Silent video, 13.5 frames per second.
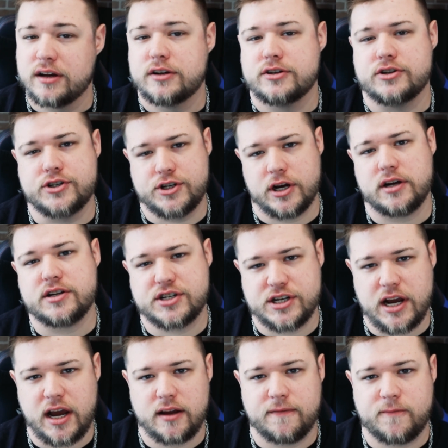just
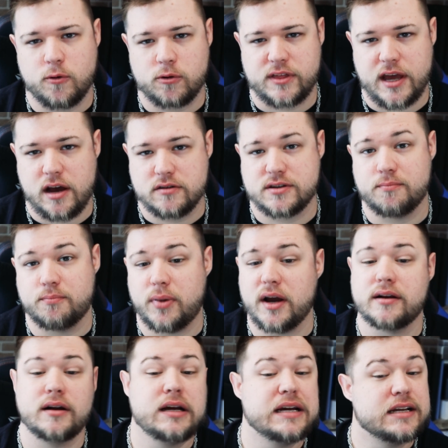shy of 4,000, but
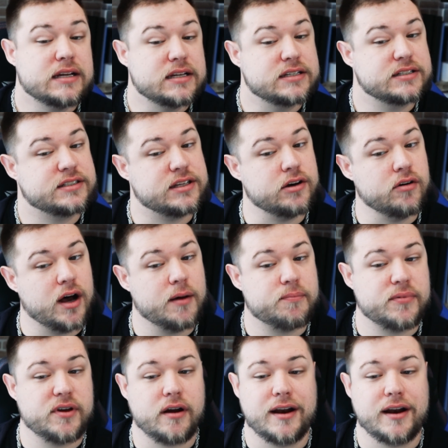still up there.